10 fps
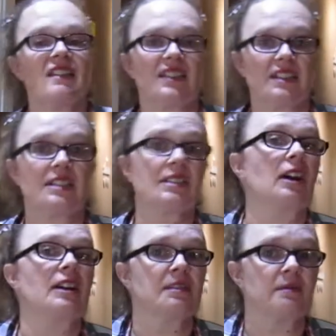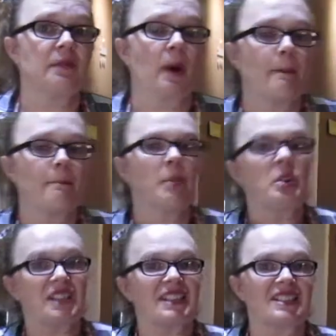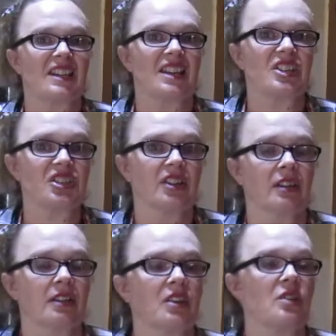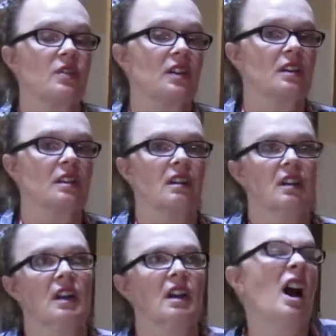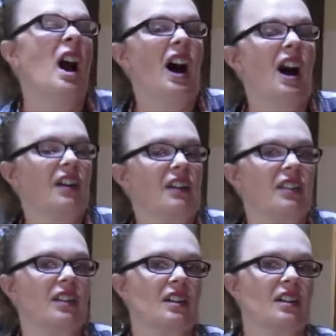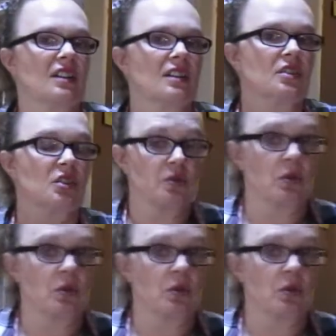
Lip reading: This is the kind of pudding dish that you can either do